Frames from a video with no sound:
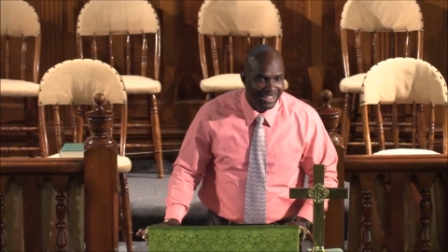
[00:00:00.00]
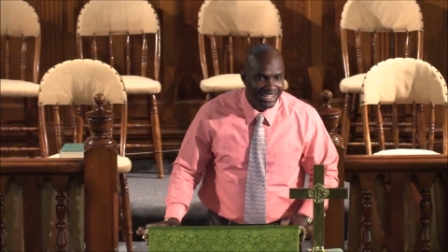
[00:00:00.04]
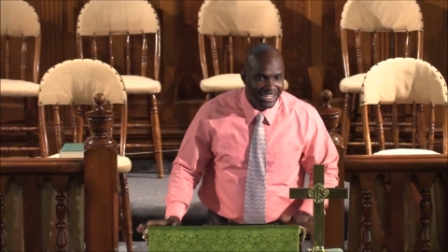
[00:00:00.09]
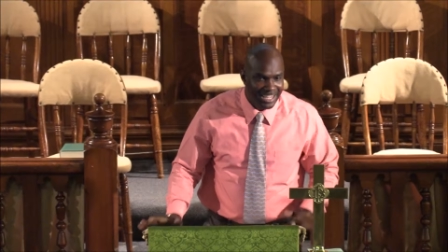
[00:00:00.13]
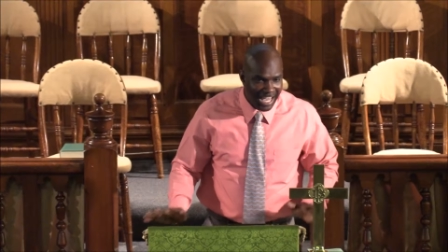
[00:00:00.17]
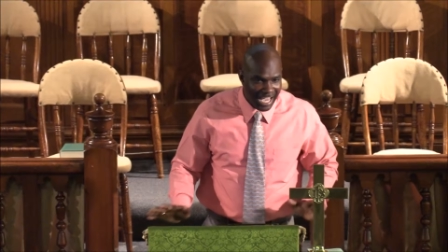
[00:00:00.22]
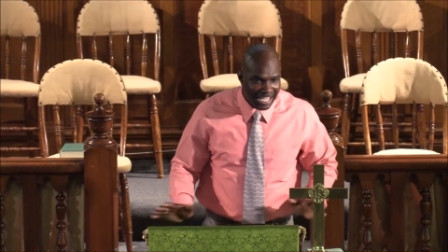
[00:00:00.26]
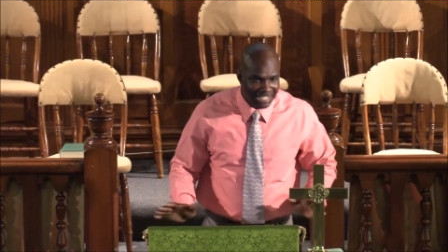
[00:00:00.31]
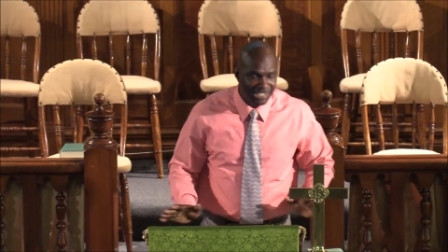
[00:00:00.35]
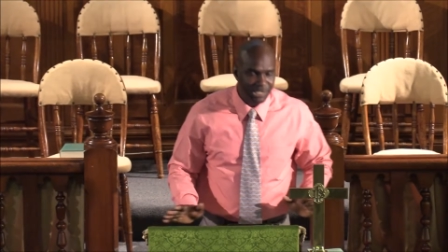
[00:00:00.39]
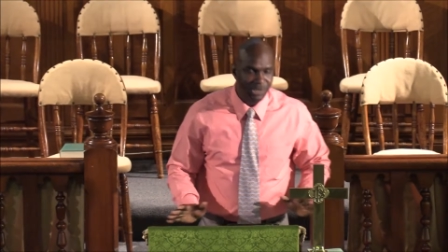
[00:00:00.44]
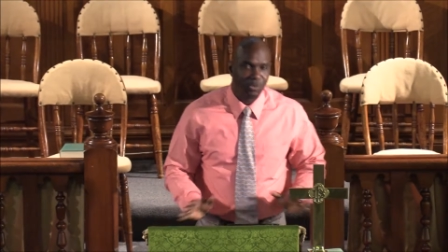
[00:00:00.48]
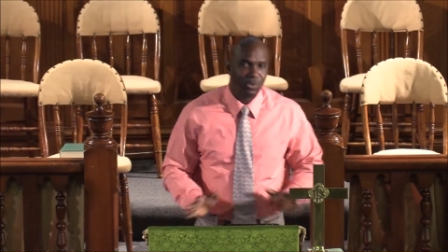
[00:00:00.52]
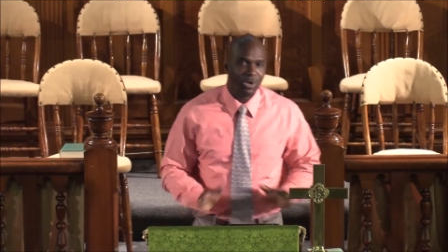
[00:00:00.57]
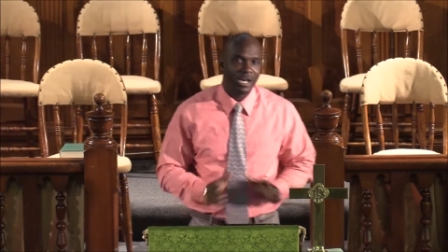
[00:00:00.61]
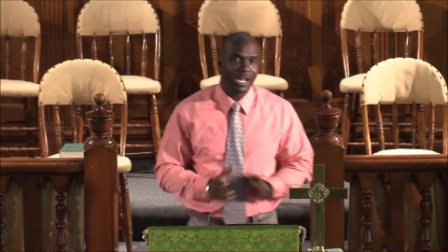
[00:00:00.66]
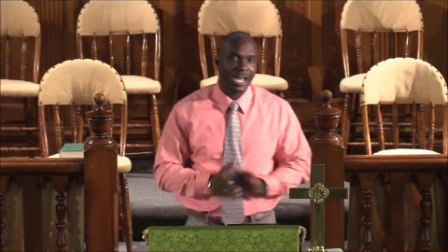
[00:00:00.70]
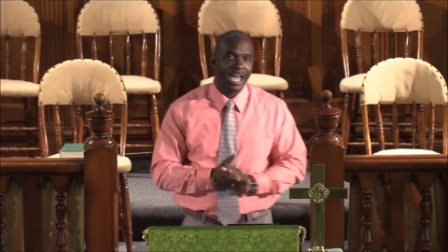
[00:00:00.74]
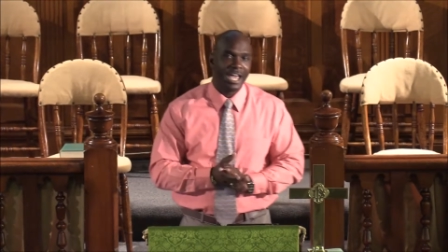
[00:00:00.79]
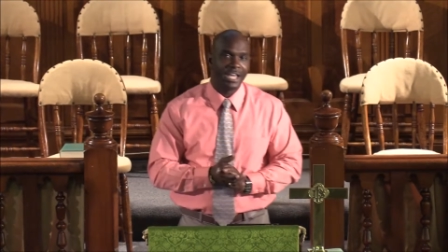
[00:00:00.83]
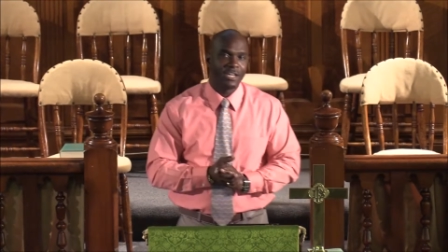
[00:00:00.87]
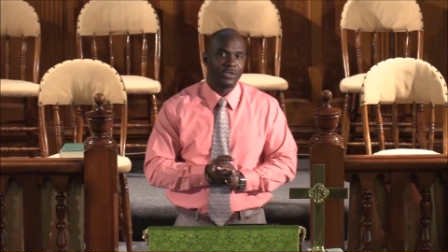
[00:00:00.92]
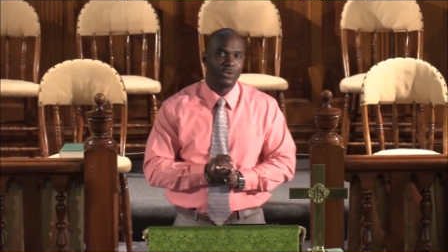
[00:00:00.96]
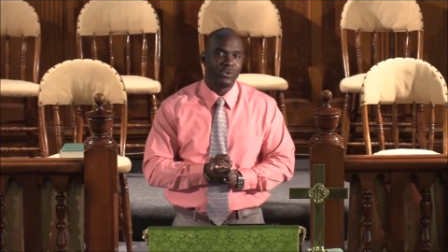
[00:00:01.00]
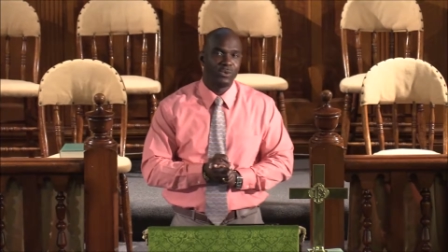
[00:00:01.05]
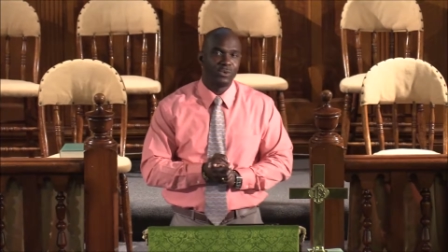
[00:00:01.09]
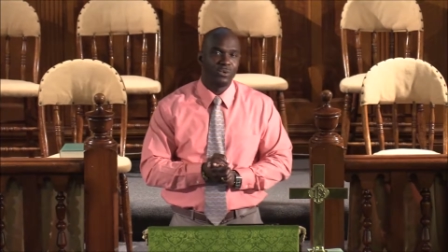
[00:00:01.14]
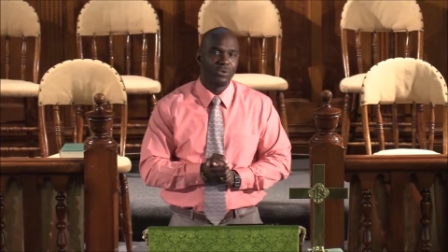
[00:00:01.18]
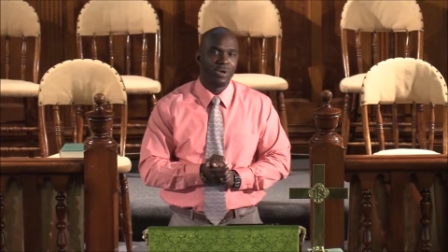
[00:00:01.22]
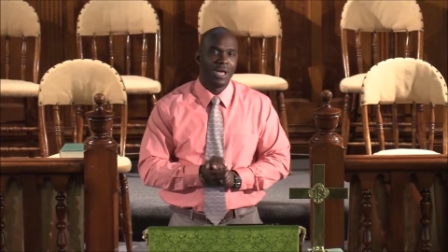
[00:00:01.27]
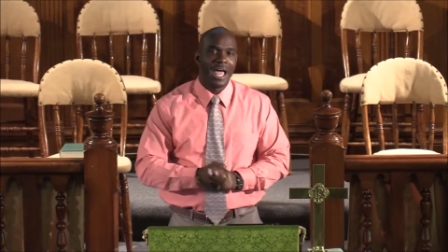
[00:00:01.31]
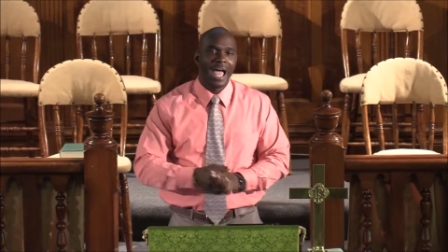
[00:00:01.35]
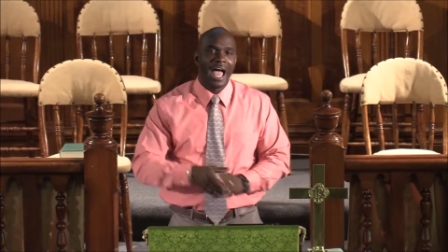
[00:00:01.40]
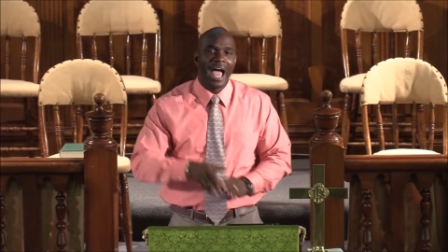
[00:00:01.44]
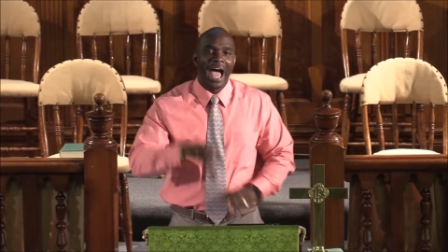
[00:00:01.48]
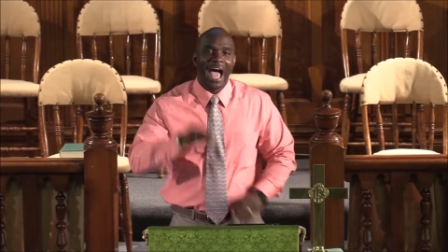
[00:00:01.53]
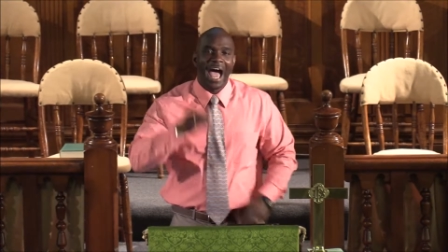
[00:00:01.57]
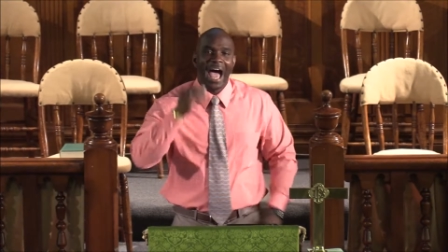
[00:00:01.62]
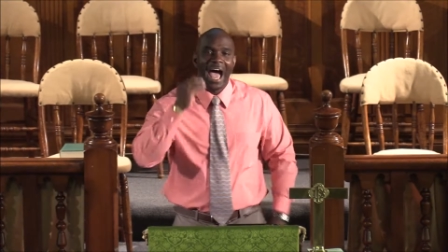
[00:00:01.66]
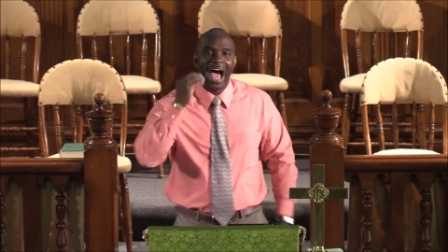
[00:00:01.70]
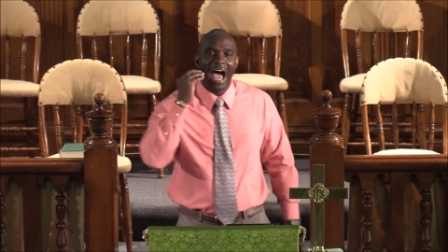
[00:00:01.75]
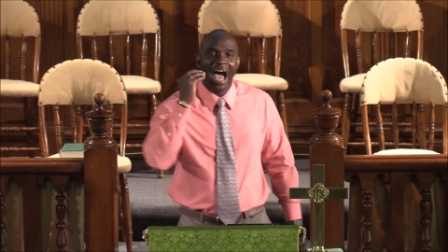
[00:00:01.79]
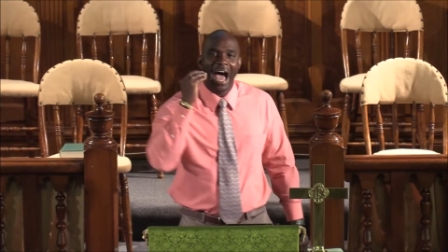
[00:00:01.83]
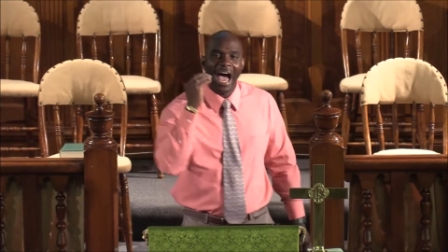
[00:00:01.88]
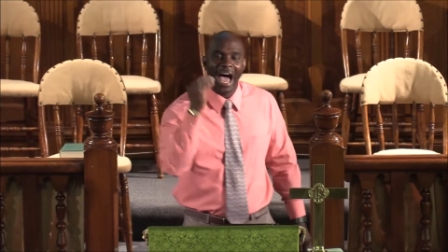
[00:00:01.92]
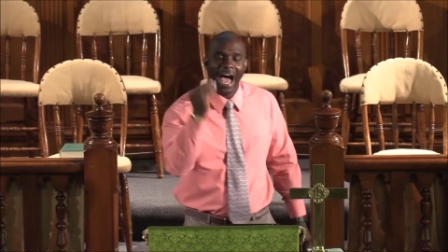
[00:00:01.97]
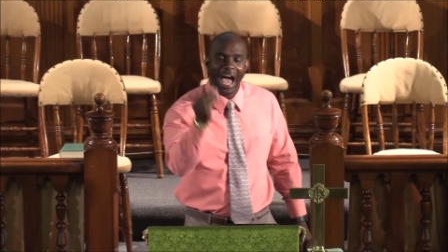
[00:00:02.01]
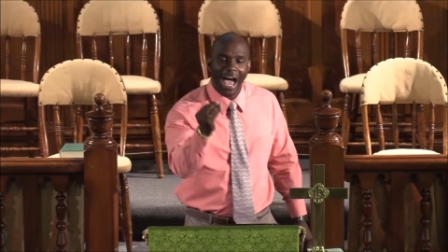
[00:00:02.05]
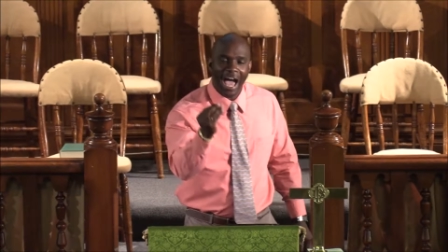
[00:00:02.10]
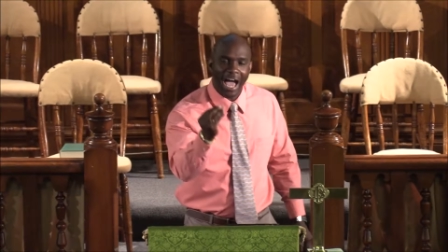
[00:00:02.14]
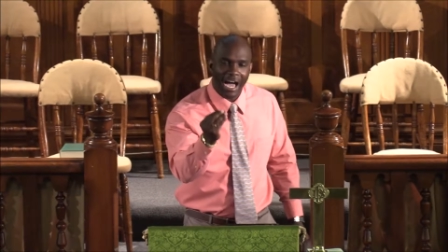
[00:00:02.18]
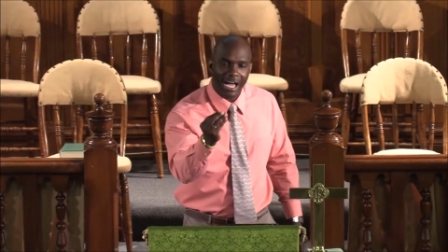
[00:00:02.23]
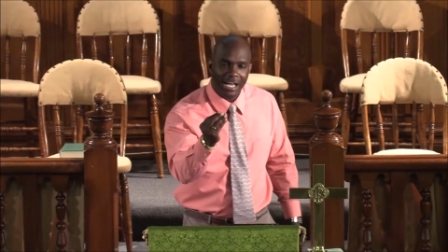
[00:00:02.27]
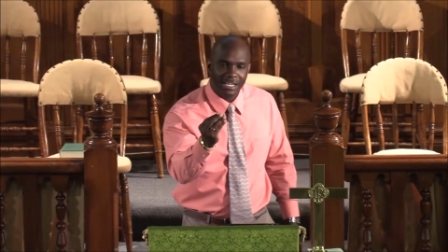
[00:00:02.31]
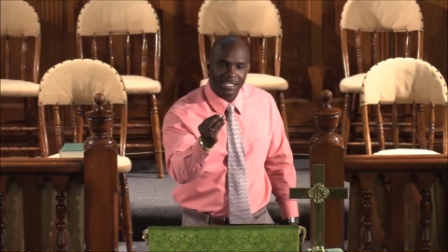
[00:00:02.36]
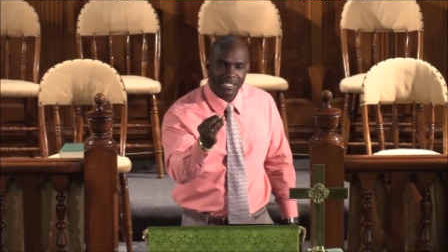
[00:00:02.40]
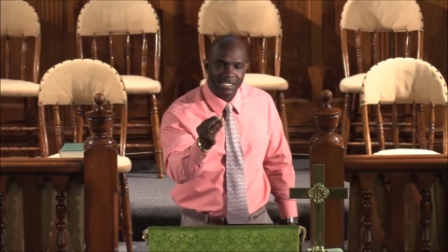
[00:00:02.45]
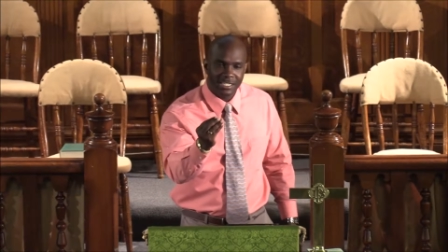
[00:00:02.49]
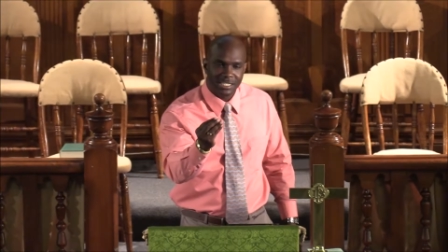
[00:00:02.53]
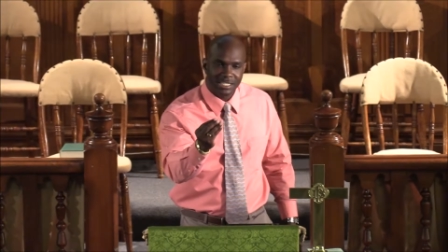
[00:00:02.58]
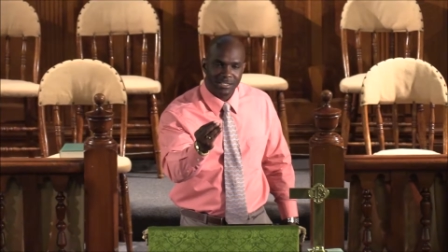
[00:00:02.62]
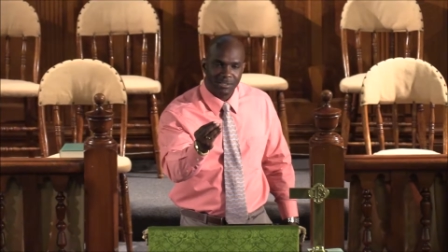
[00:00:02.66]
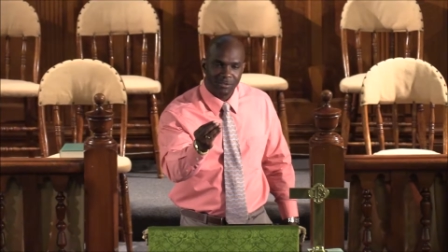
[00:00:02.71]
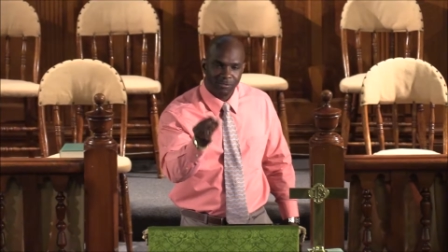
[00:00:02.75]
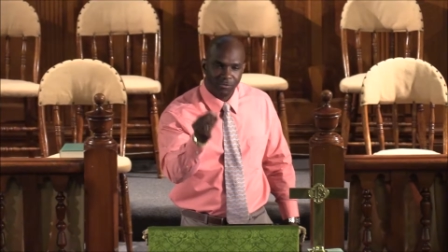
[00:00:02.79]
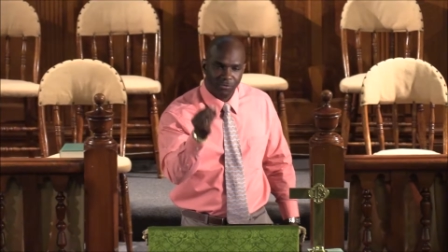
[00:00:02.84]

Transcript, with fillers: That's what I do. Ask